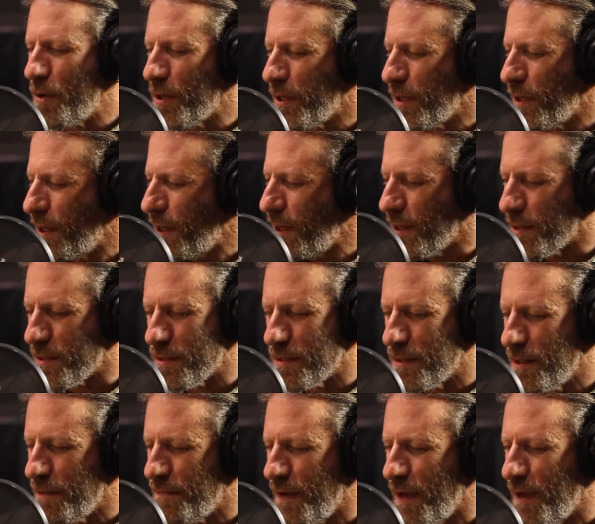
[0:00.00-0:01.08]
yes,
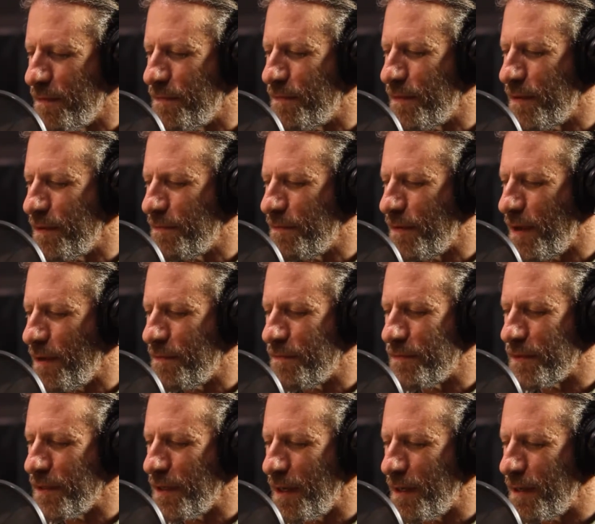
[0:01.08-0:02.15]
if I've
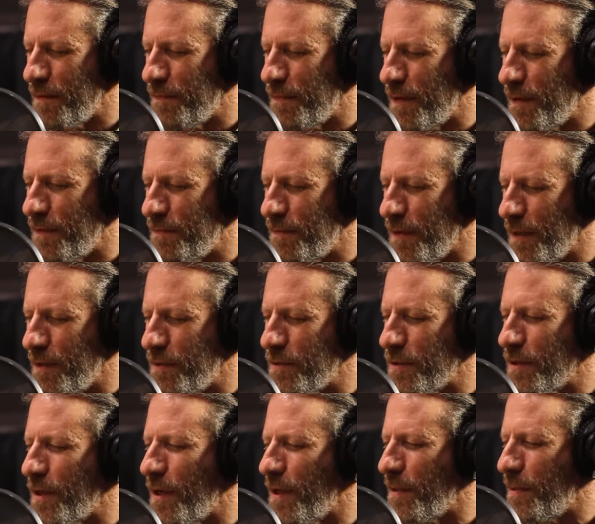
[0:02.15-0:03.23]

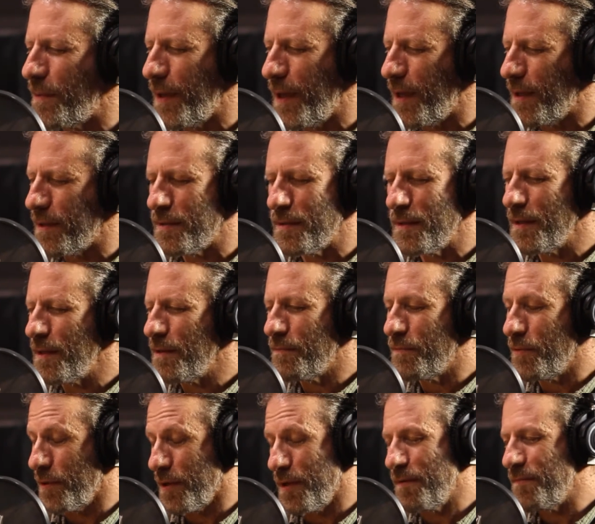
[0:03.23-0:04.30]
undercut that,
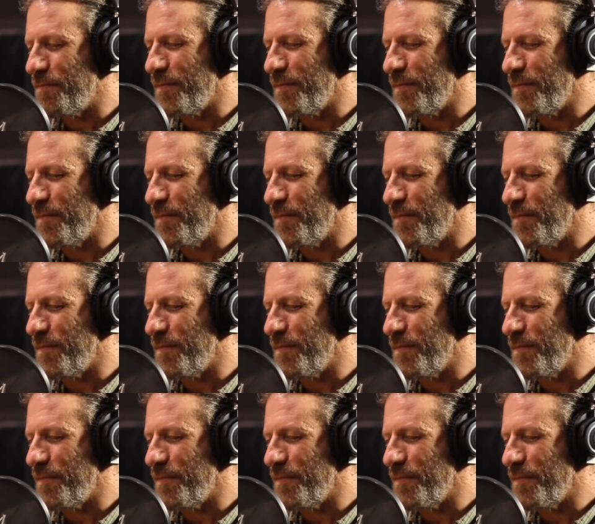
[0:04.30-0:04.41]
forgive